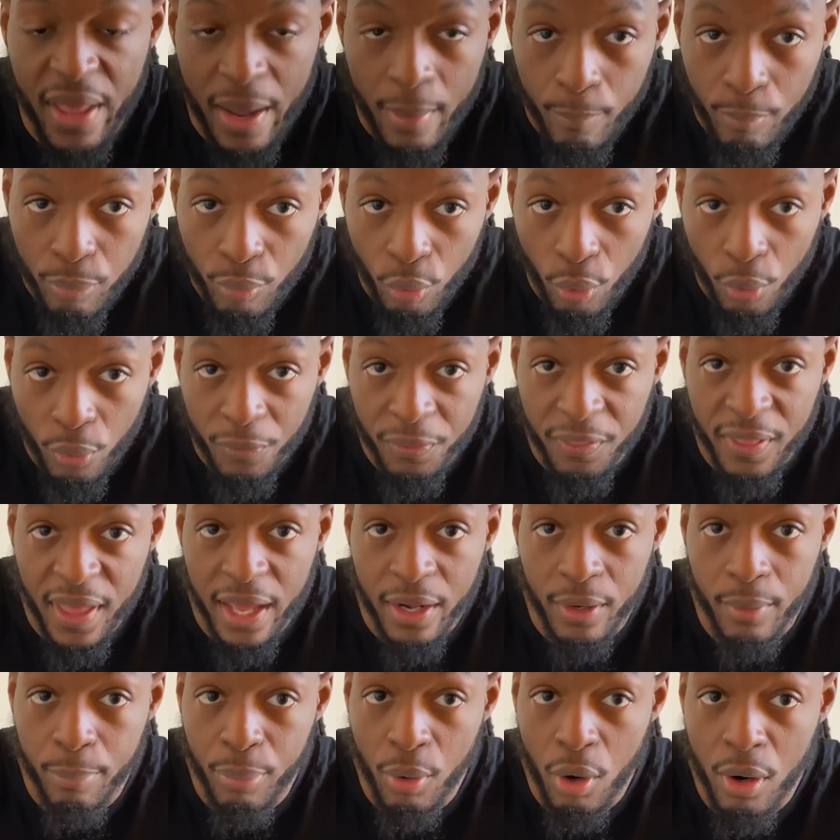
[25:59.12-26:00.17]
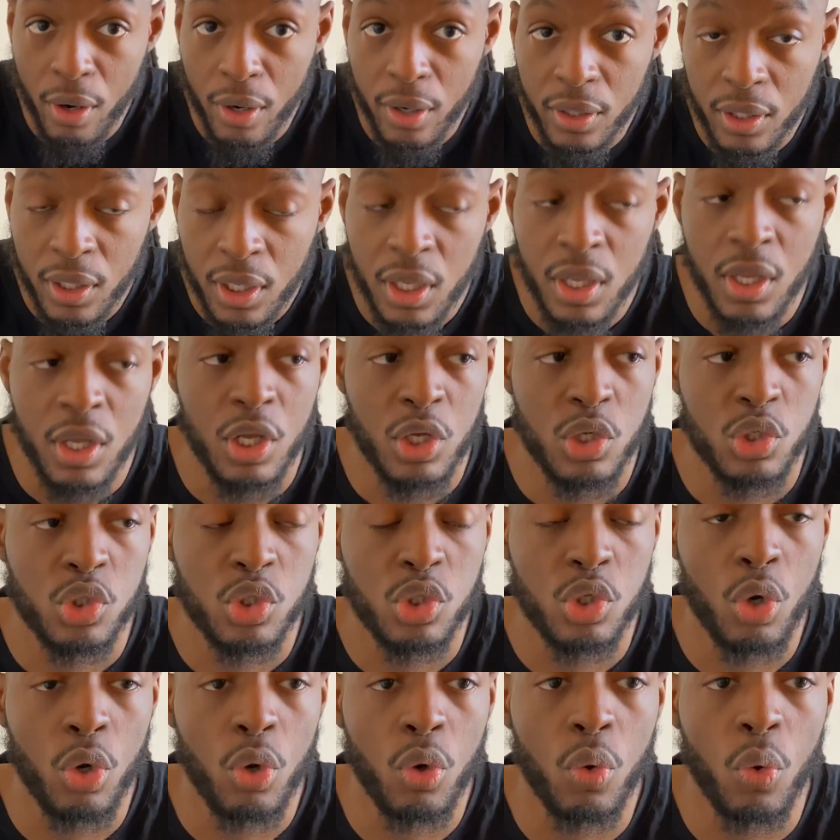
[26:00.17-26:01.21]
broke that apart.
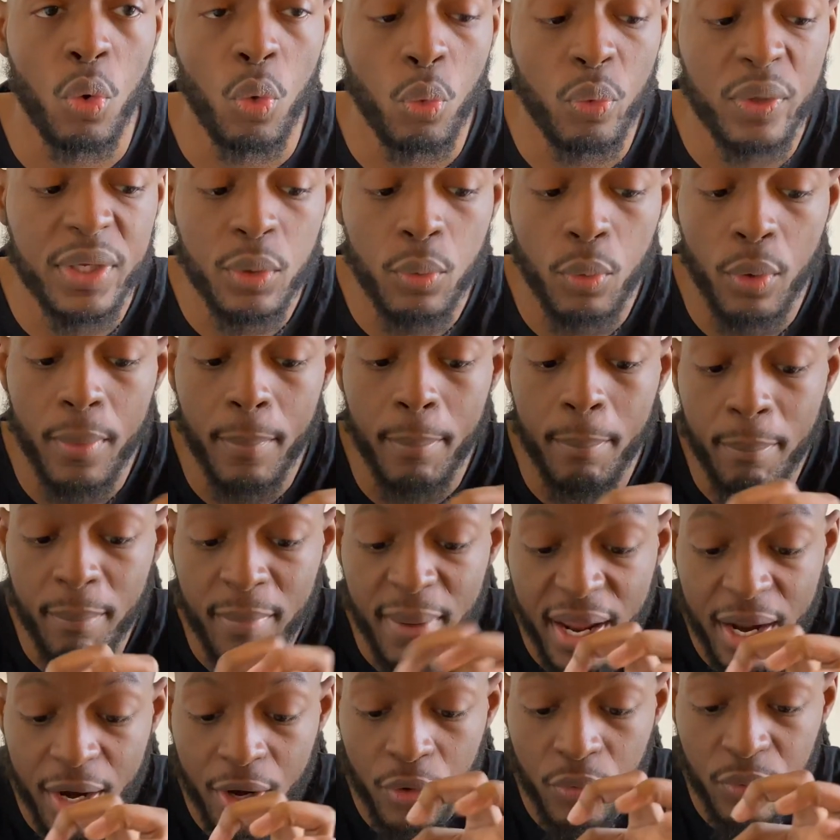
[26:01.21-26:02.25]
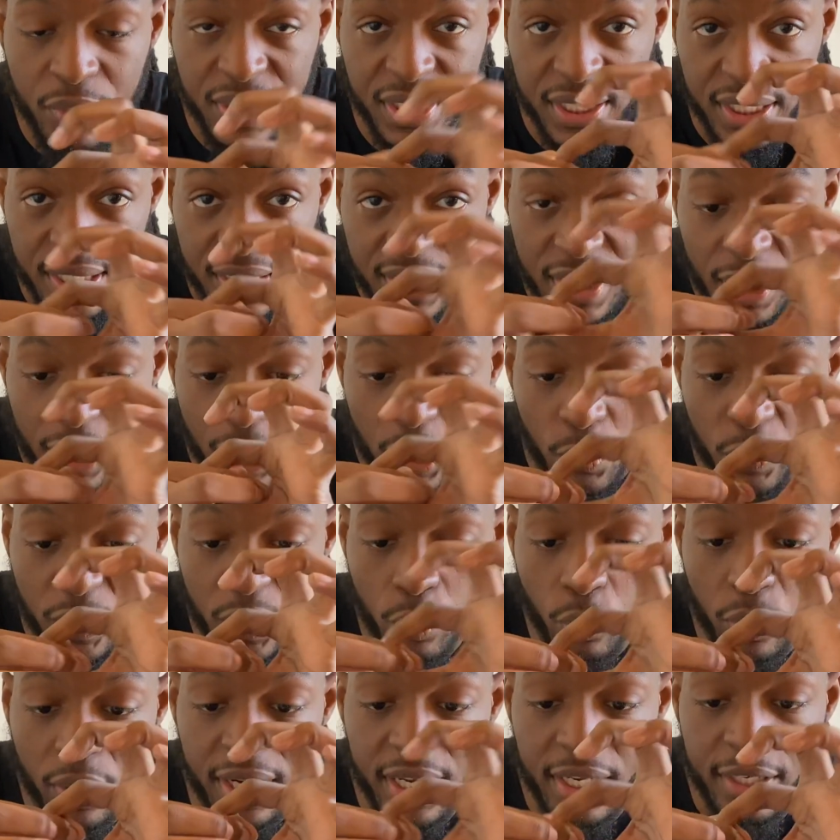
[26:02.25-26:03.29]
So we were married, we
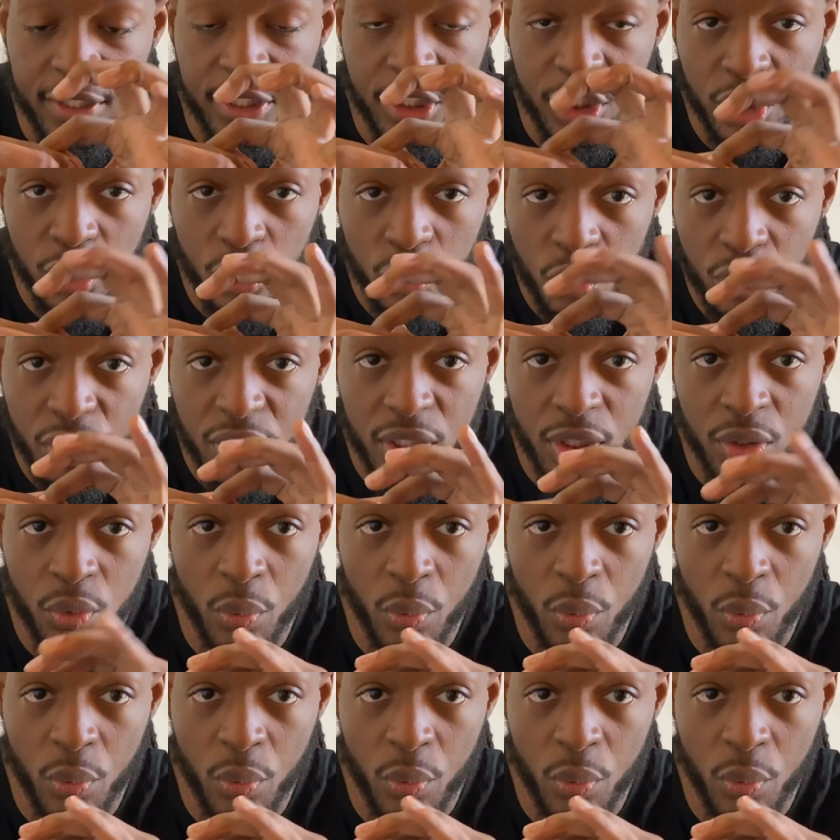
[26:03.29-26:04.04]
were in union